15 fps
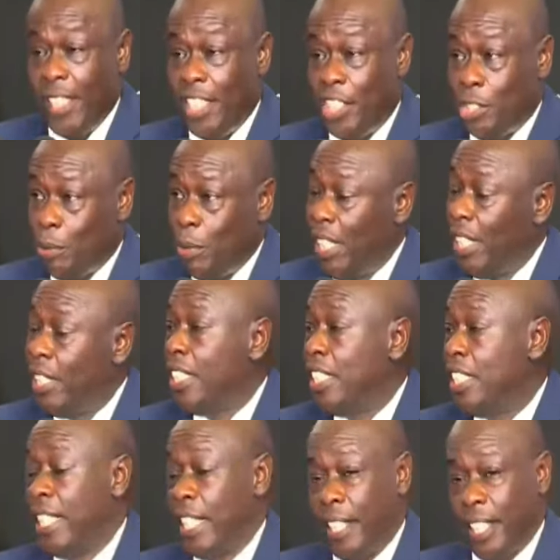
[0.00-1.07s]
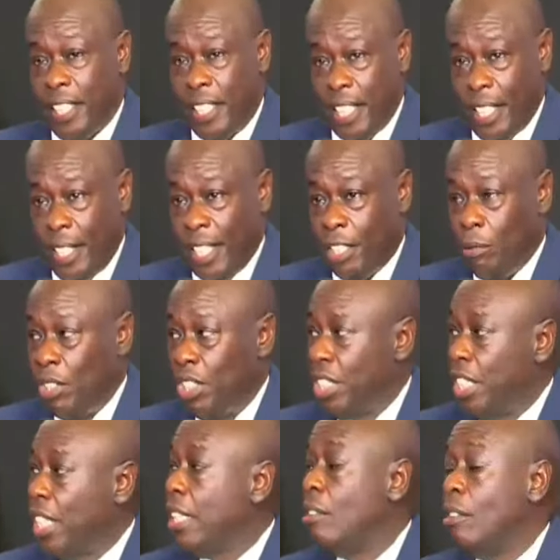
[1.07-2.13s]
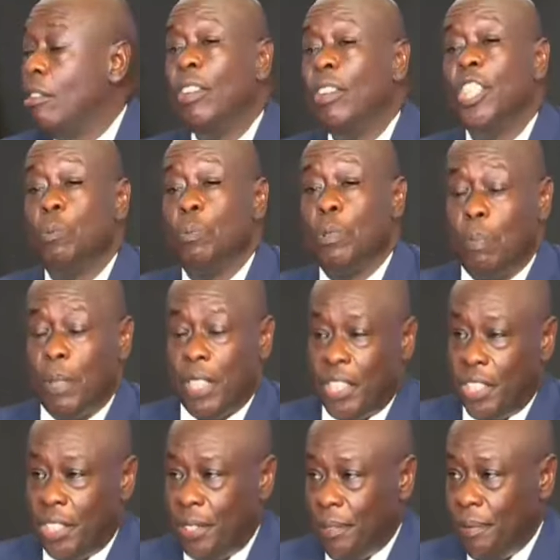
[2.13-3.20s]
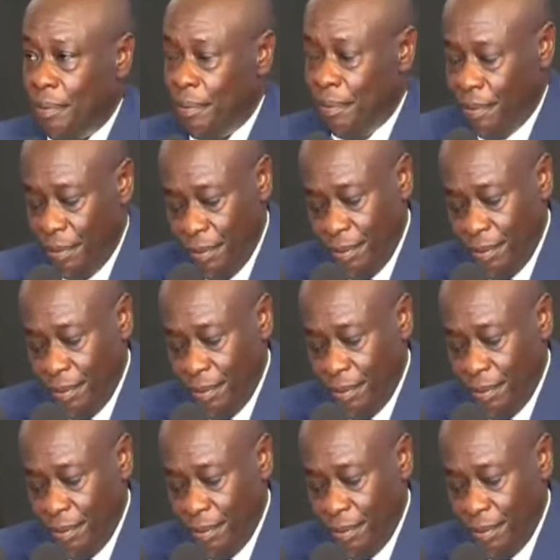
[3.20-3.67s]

And in his will, he directed that we sell all his properties